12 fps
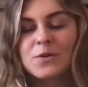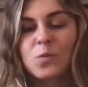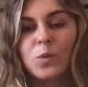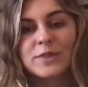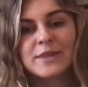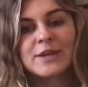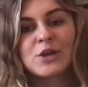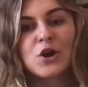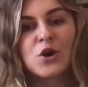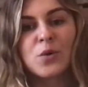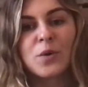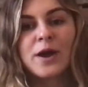what they
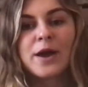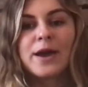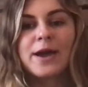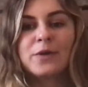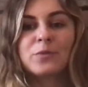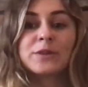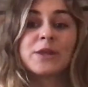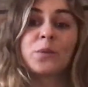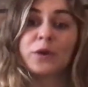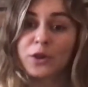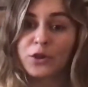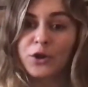know and what they
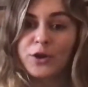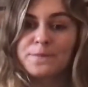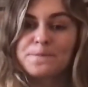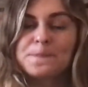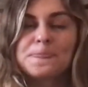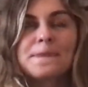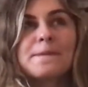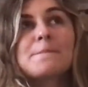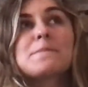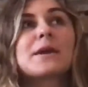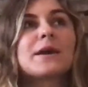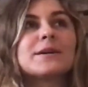want to learn,
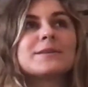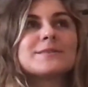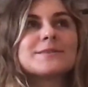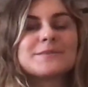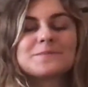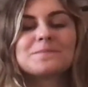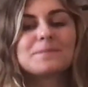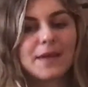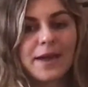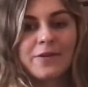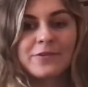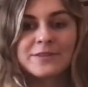because
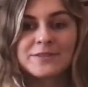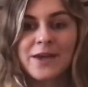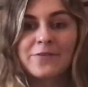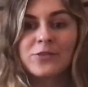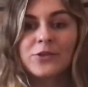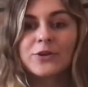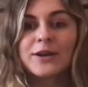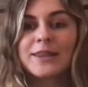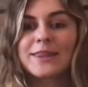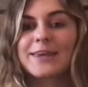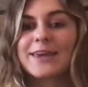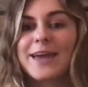they obviously haven't learned
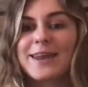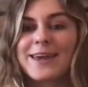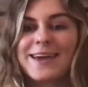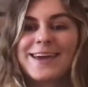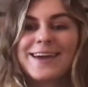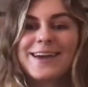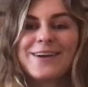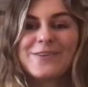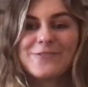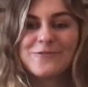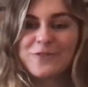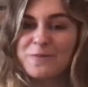anything yet,
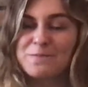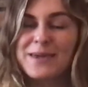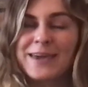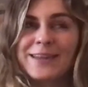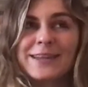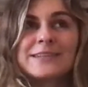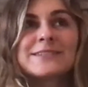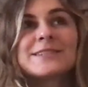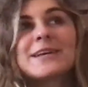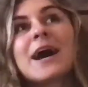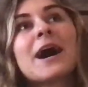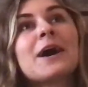from me at least.
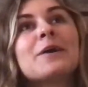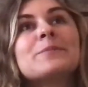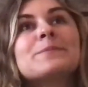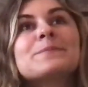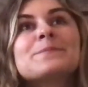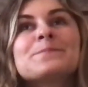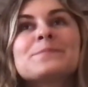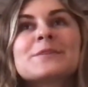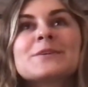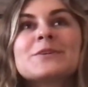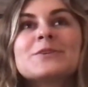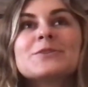
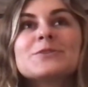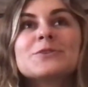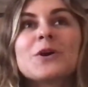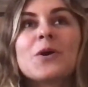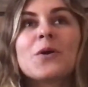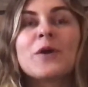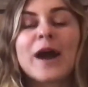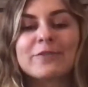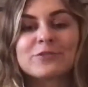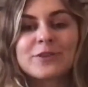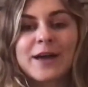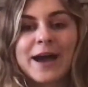So
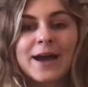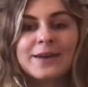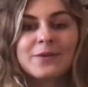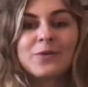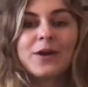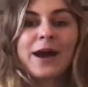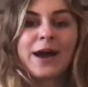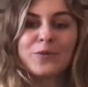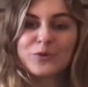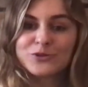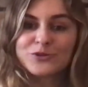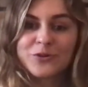after that, I
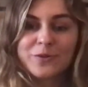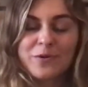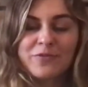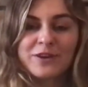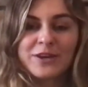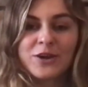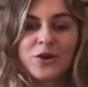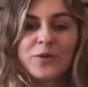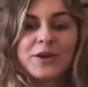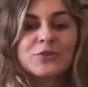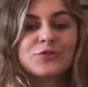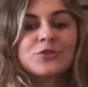will show them a video
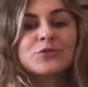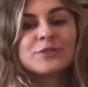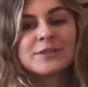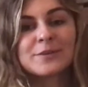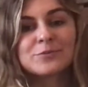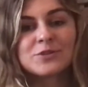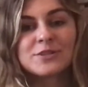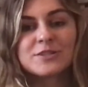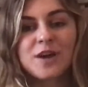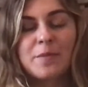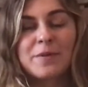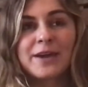introducing them to this
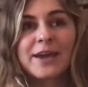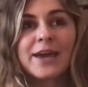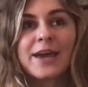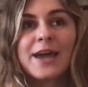topic,